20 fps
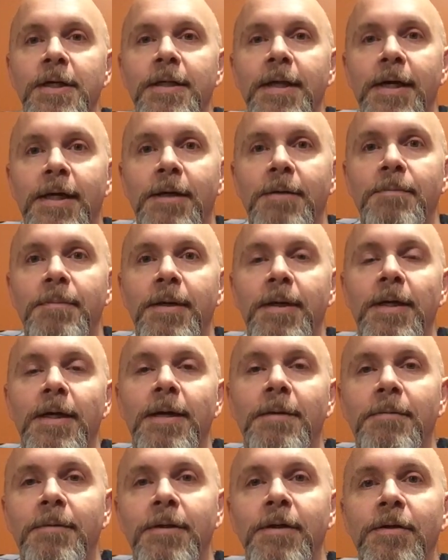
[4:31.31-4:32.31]
they could be
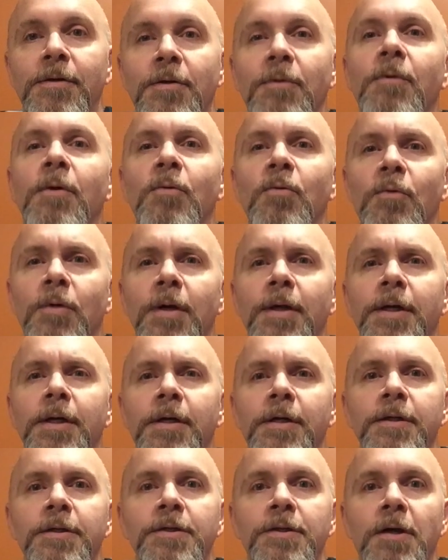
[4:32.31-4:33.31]
able to do a really
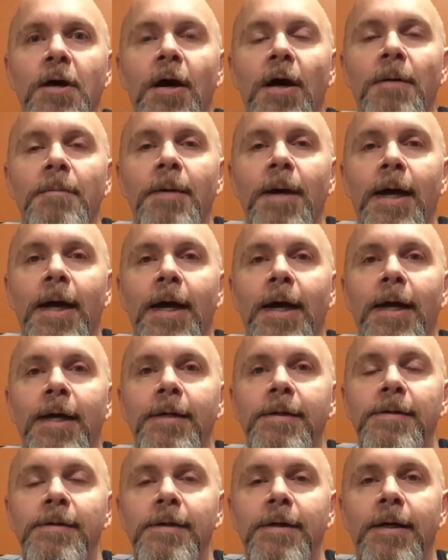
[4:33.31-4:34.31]
good job
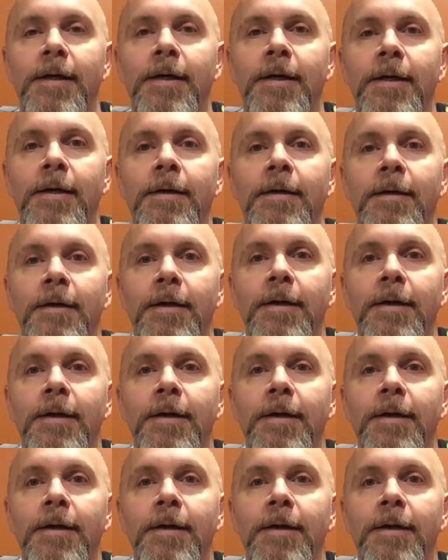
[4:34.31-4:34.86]
at